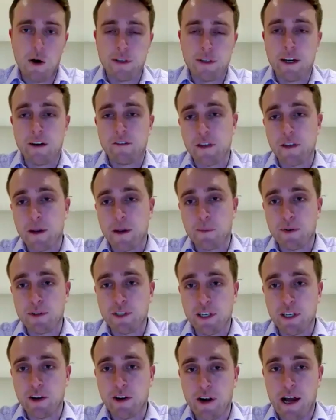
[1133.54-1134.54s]
we definitely
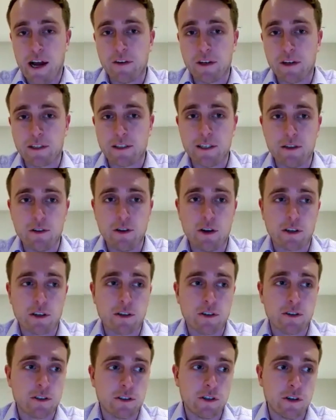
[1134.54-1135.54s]
appreciate your advocacy. Look,
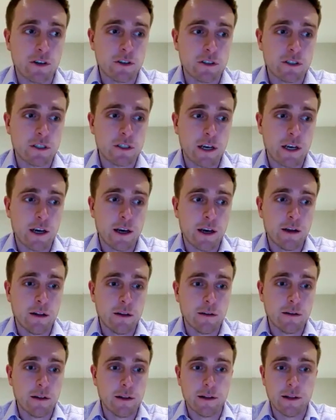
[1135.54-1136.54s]
there's
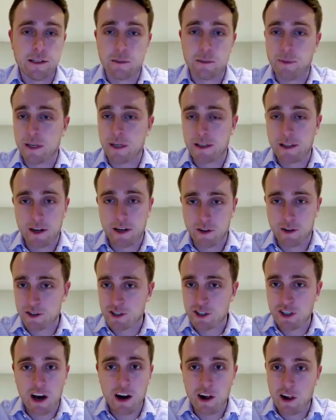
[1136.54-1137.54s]
let's be clear. There's
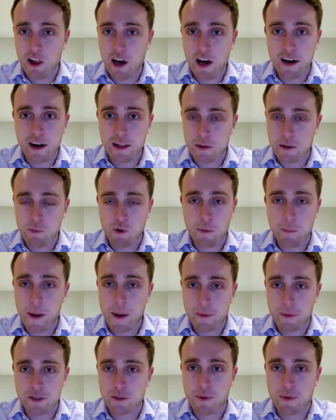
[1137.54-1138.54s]
not a lot of Liberal
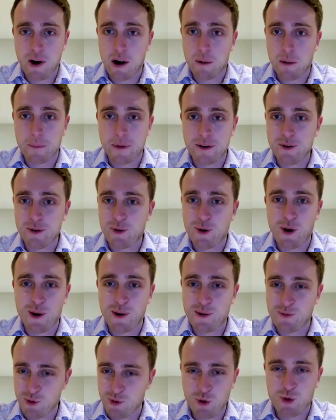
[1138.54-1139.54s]
members of Parliament who are
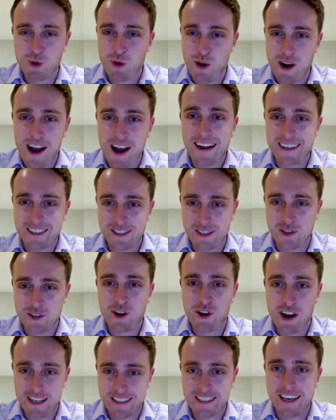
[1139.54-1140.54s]
in rural ridings
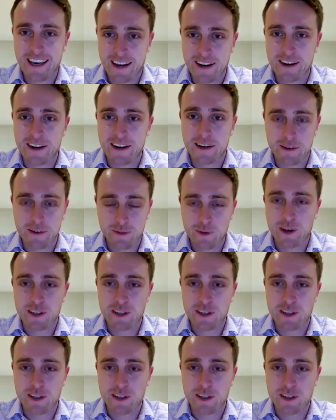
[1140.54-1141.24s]
across Canada. We